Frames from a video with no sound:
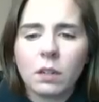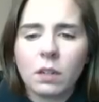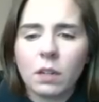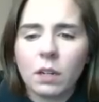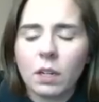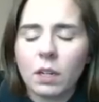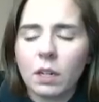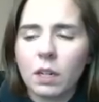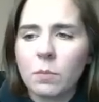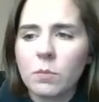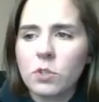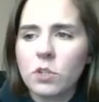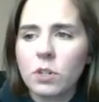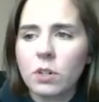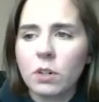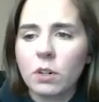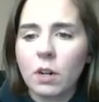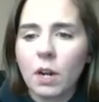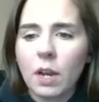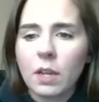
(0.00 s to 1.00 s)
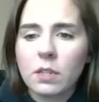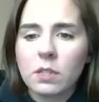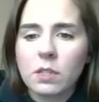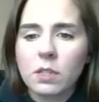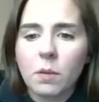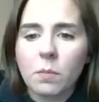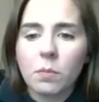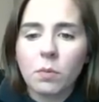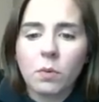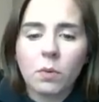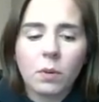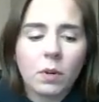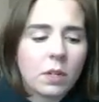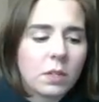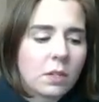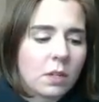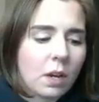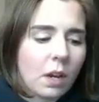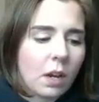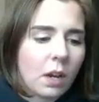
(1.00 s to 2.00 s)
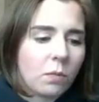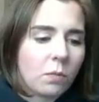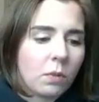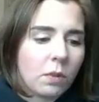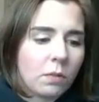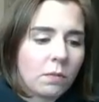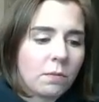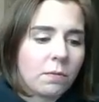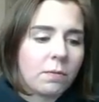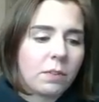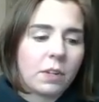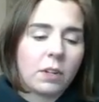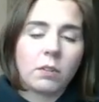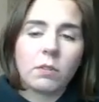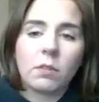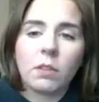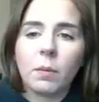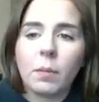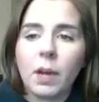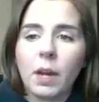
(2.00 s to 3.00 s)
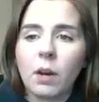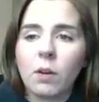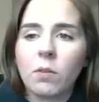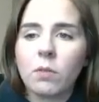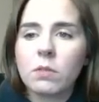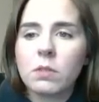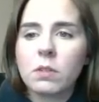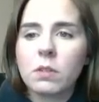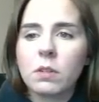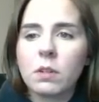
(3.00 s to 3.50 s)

And I'm sure at some point I will figure them out.